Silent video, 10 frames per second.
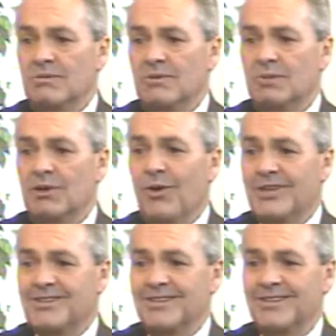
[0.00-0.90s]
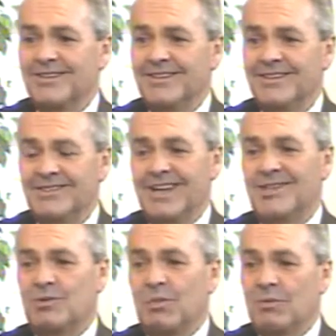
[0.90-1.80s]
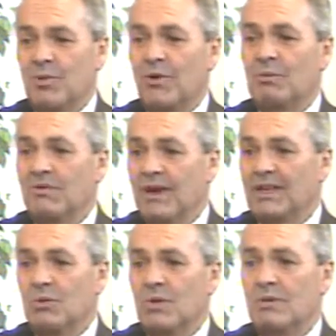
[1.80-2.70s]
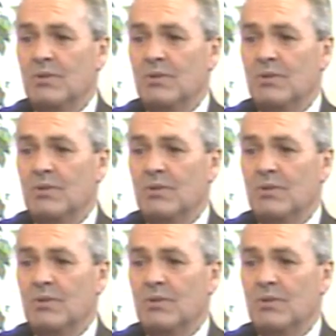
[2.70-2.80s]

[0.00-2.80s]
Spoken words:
We actually we lost in the state Supreme Court, and we finally won